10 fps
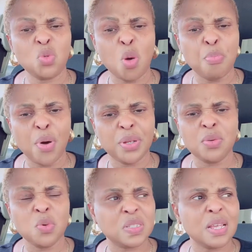nobody
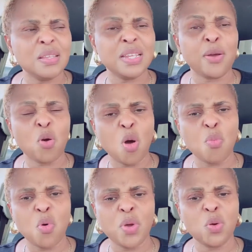go say in dey
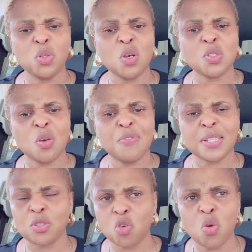come o we go just
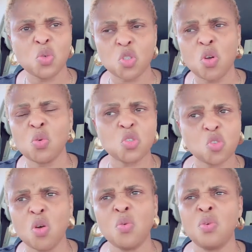suffer
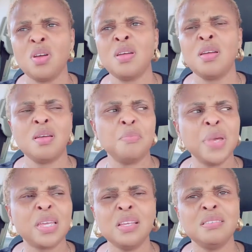struggle
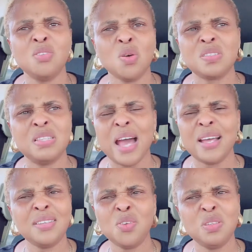making just
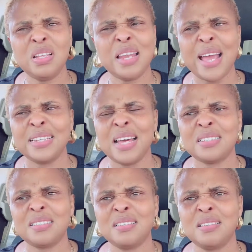die. You know they like
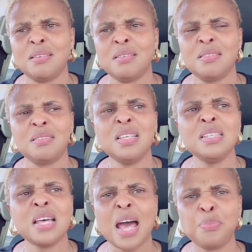that things